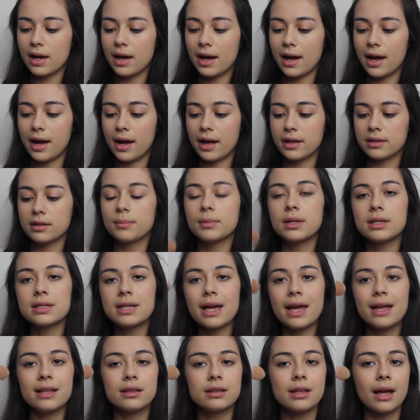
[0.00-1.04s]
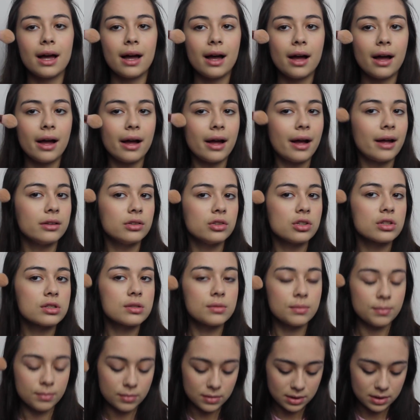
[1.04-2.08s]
And I'm going to take that and just